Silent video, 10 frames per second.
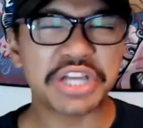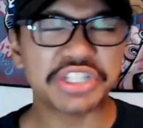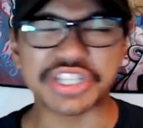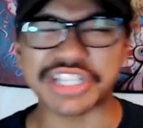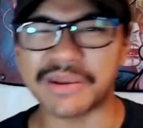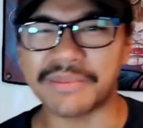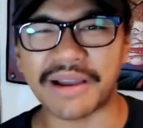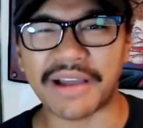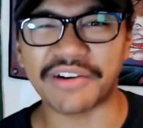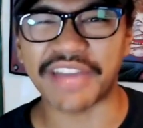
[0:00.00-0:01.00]
Just something
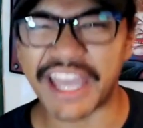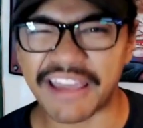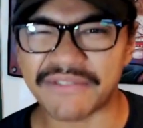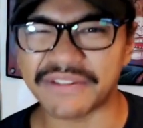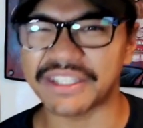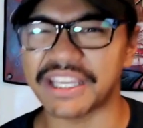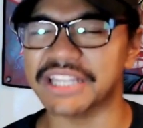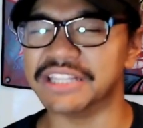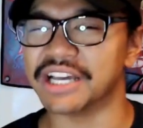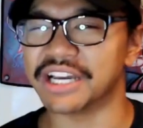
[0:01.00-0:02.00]
about how heavy
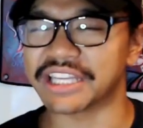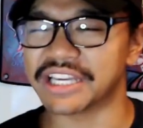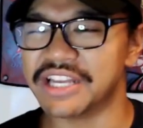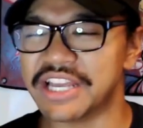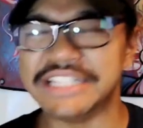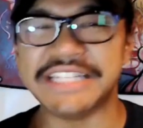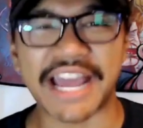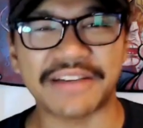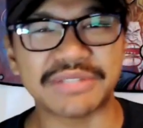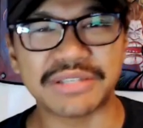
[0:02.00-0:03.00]
and like
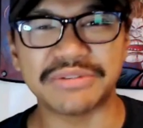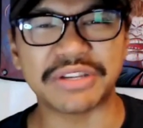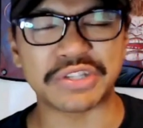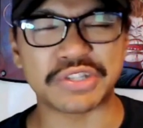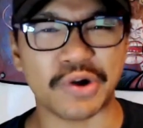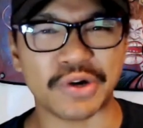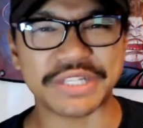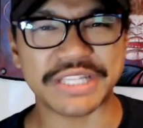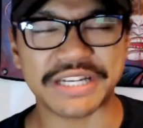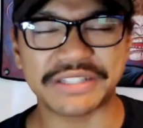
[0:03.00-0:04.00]
down-tuned the guitar
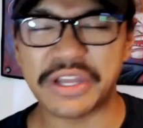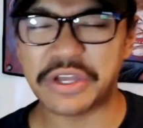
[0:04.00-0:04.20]
sound.